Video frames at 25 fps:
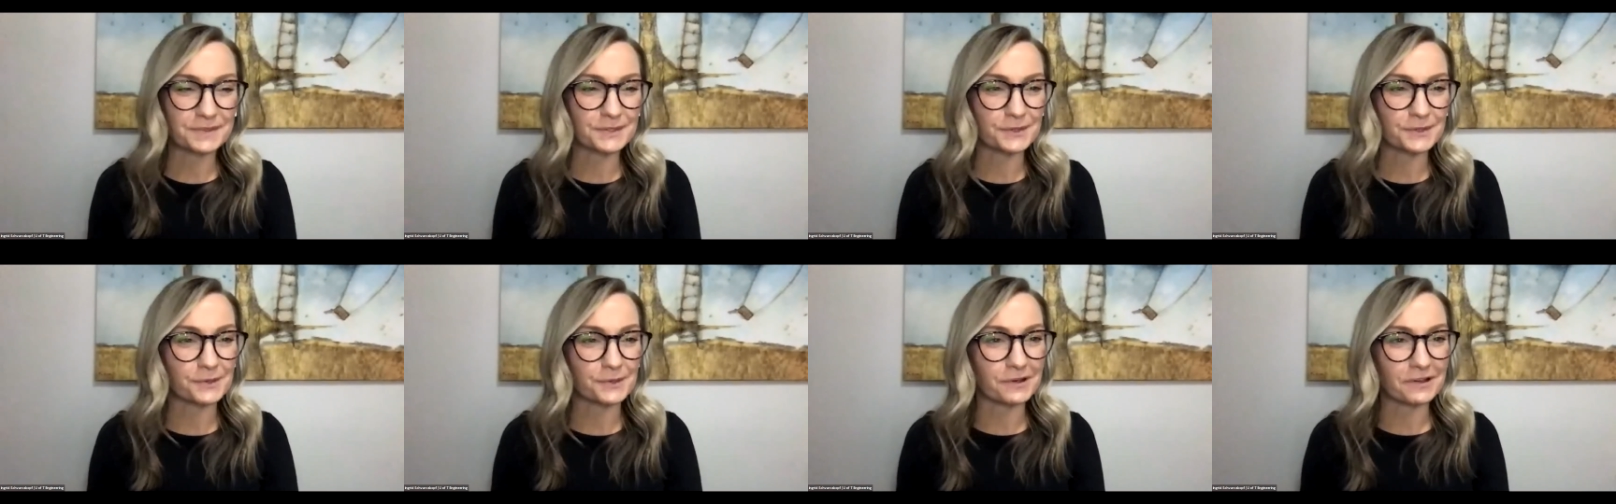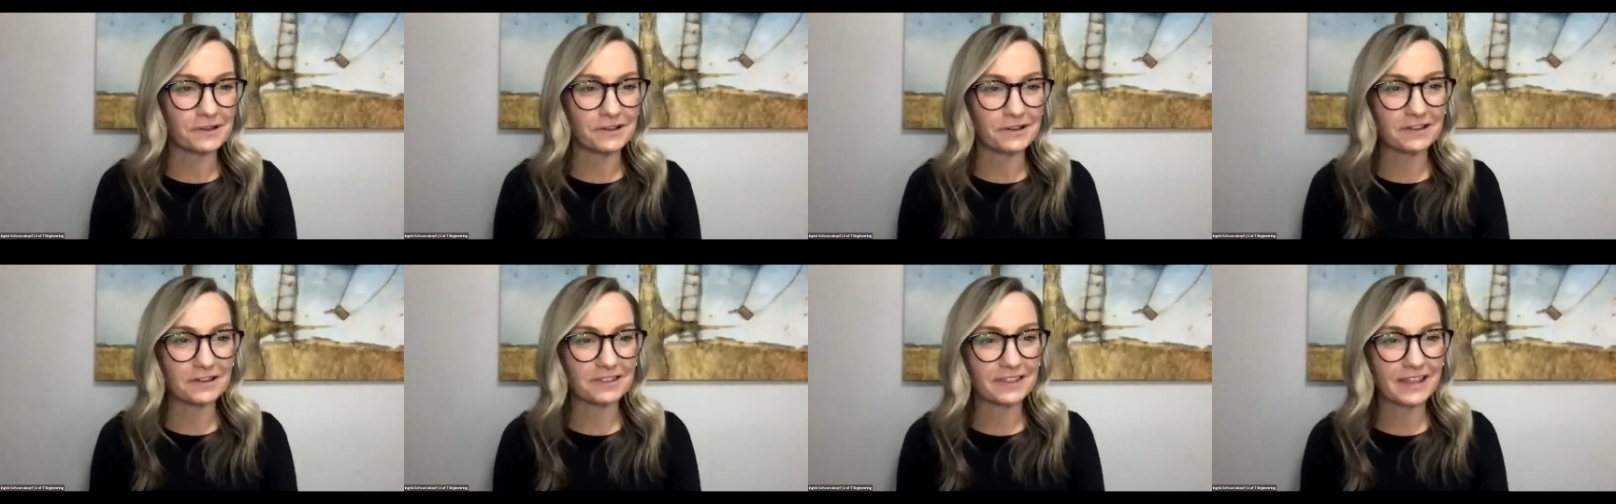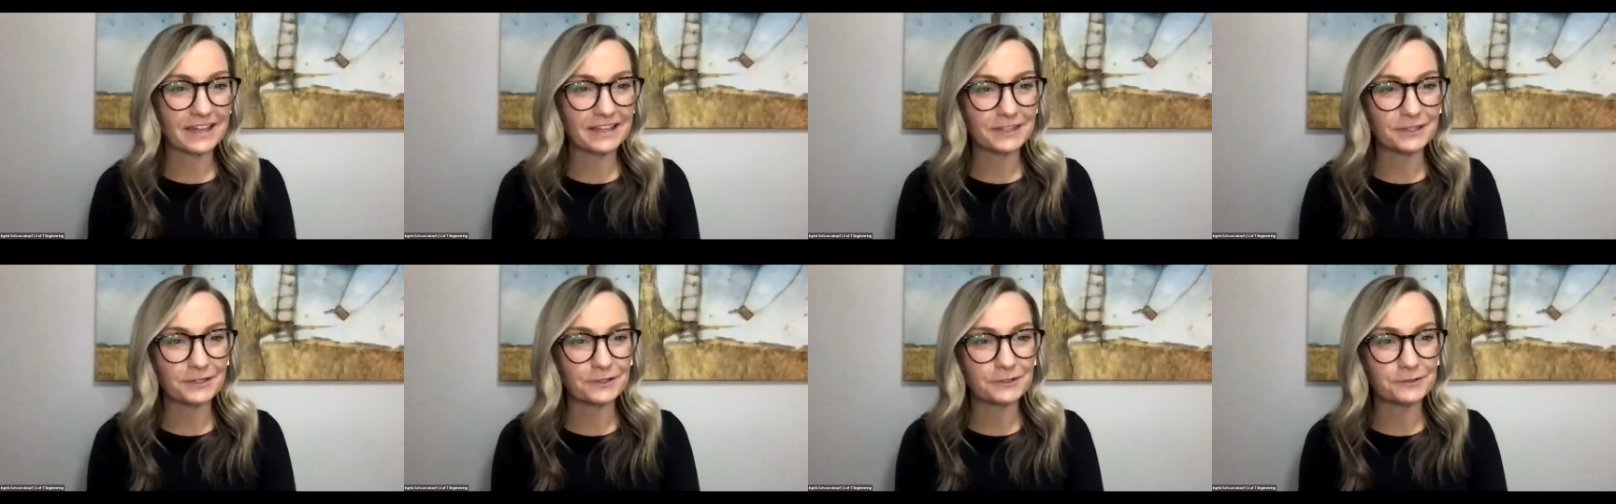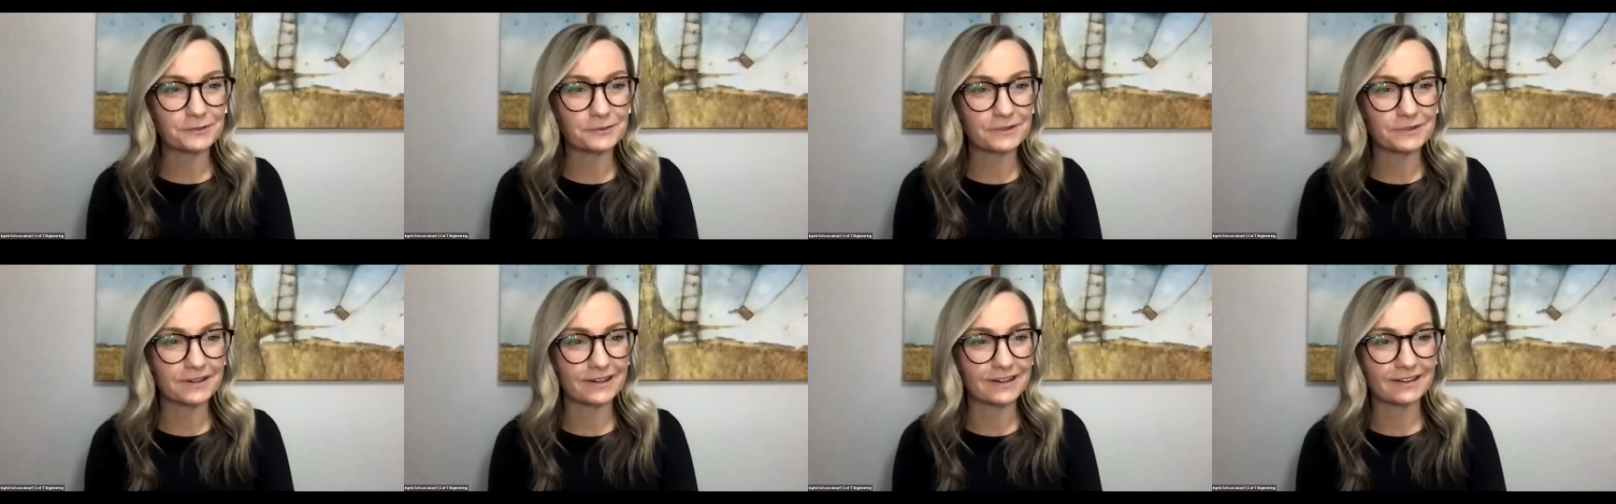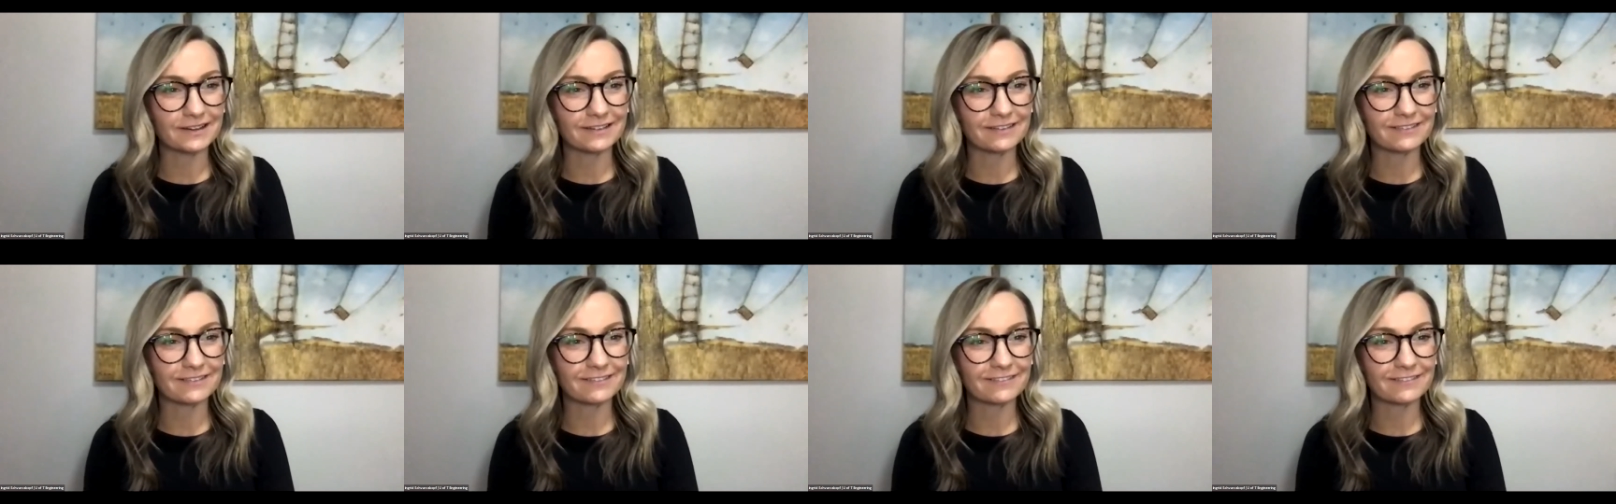So I'll let you
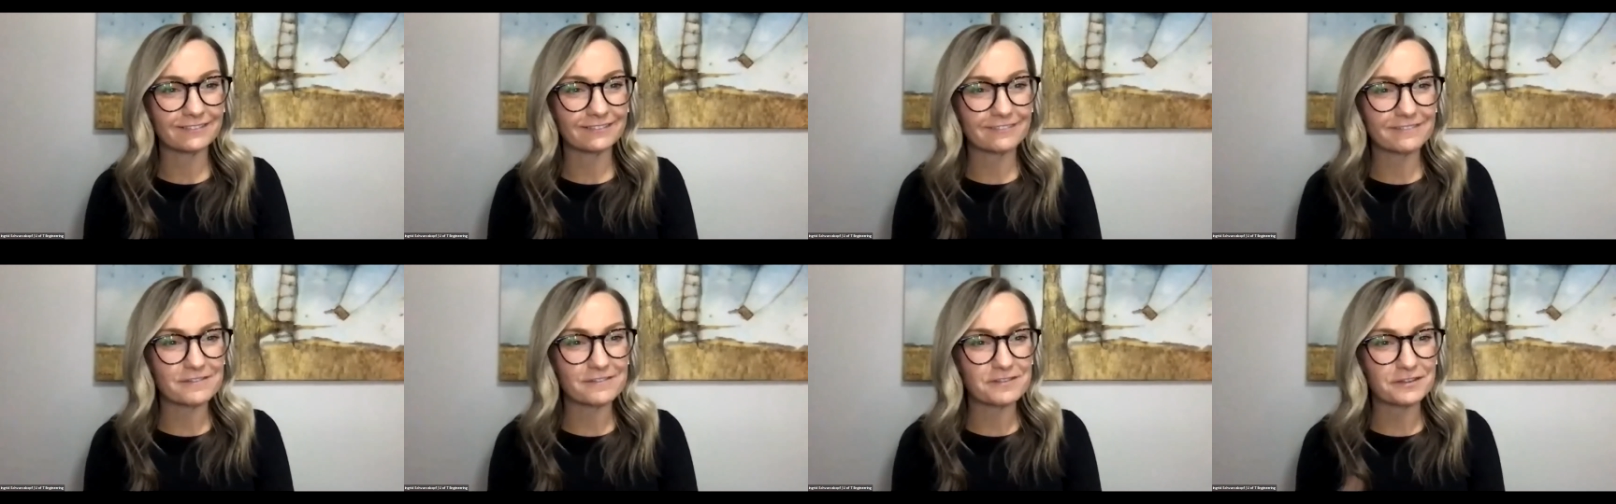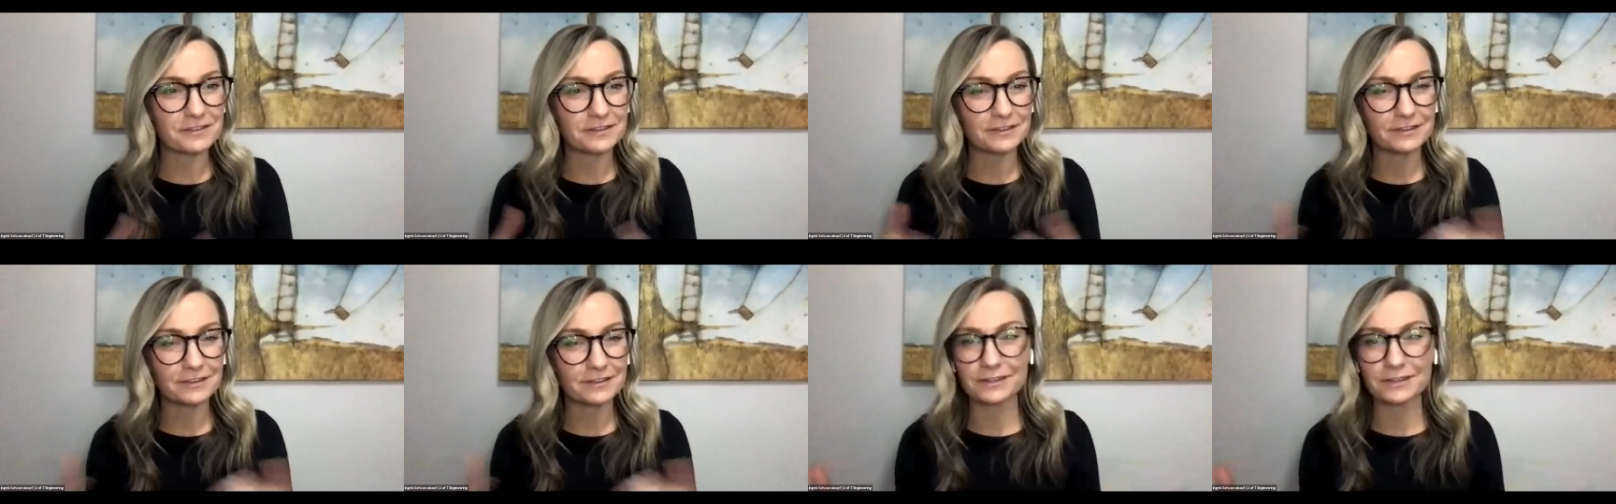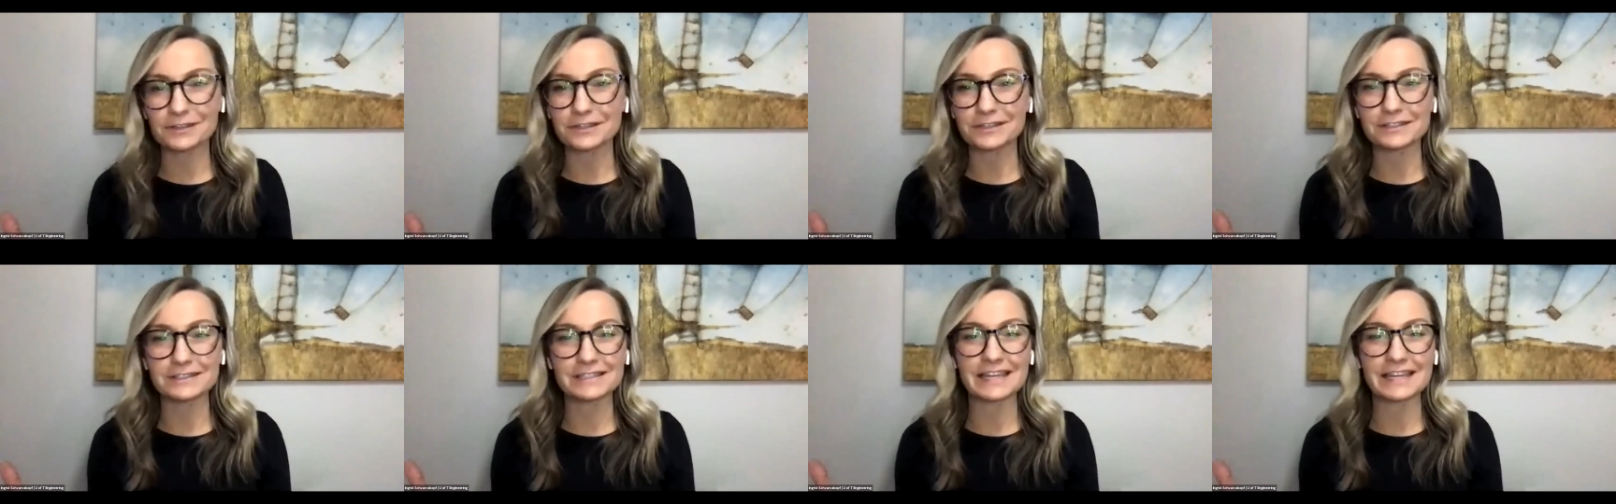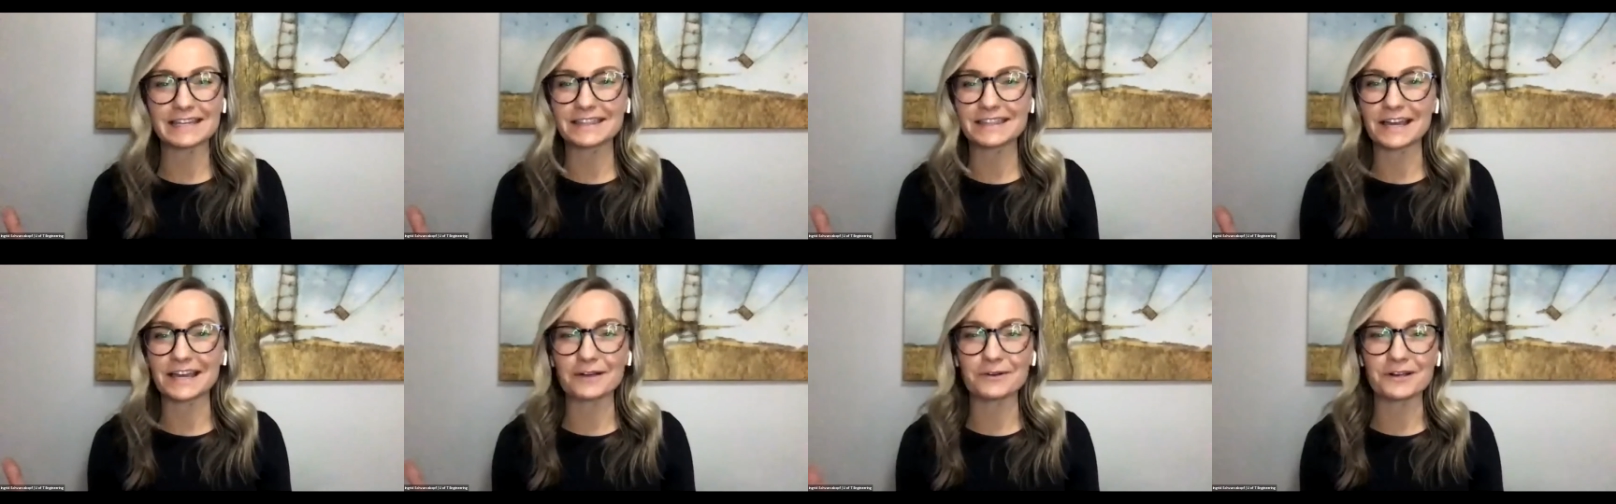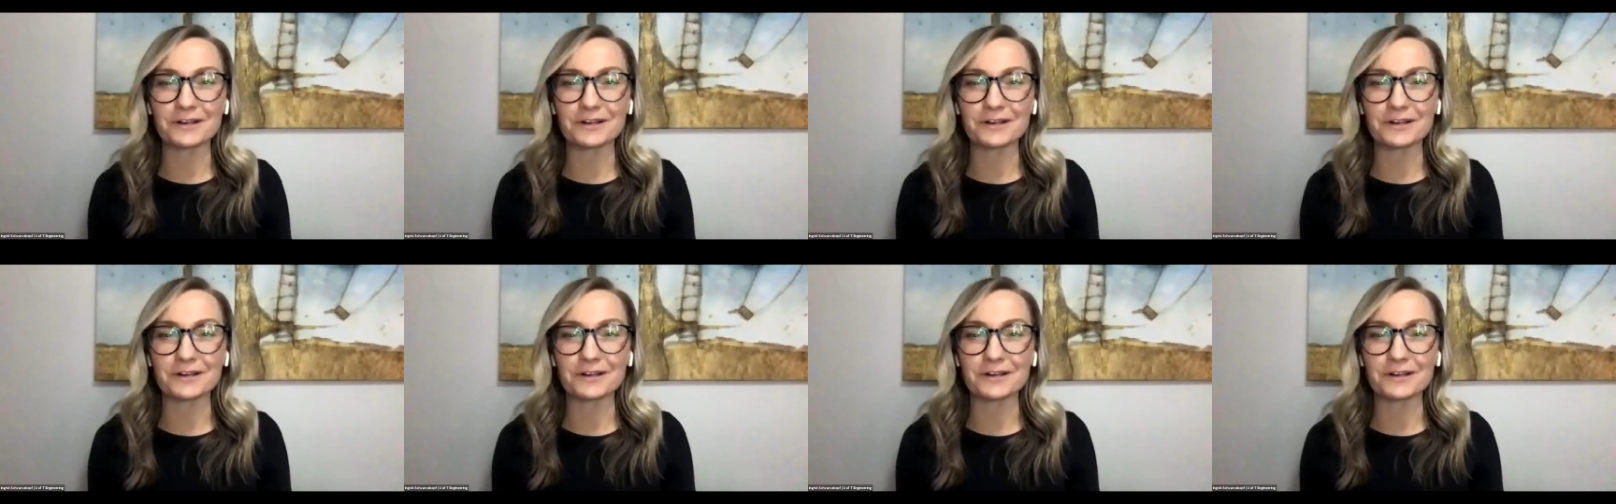take